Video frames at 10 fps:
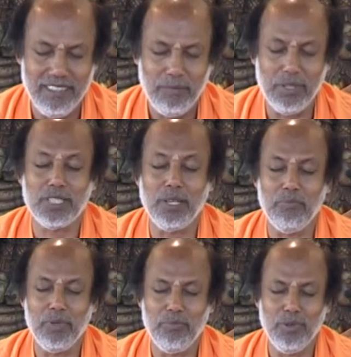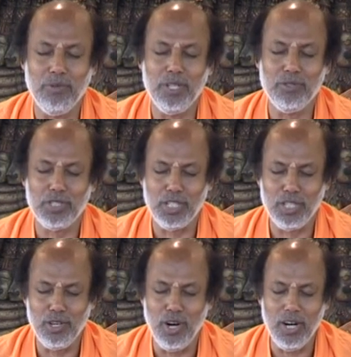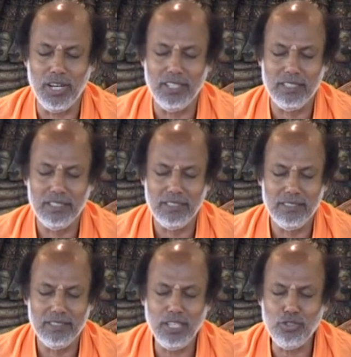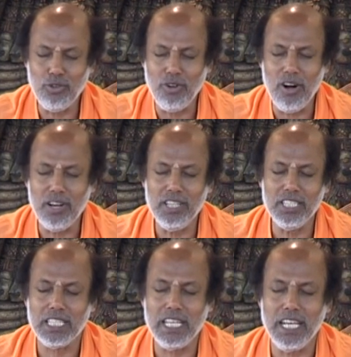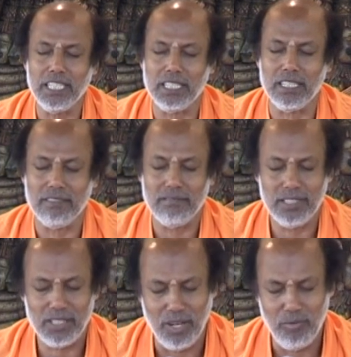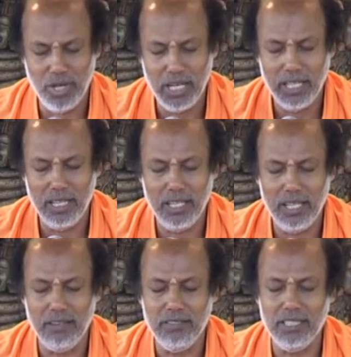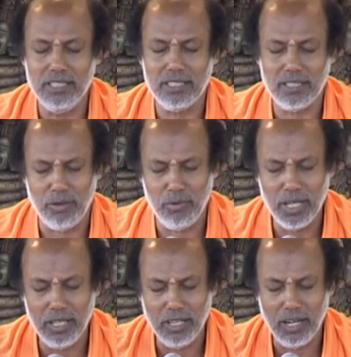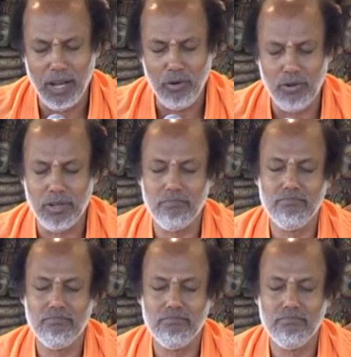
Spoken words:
For some people, when you say the God, there is no God in this creation. Somewhere in the heavens, somewhere in the cloud.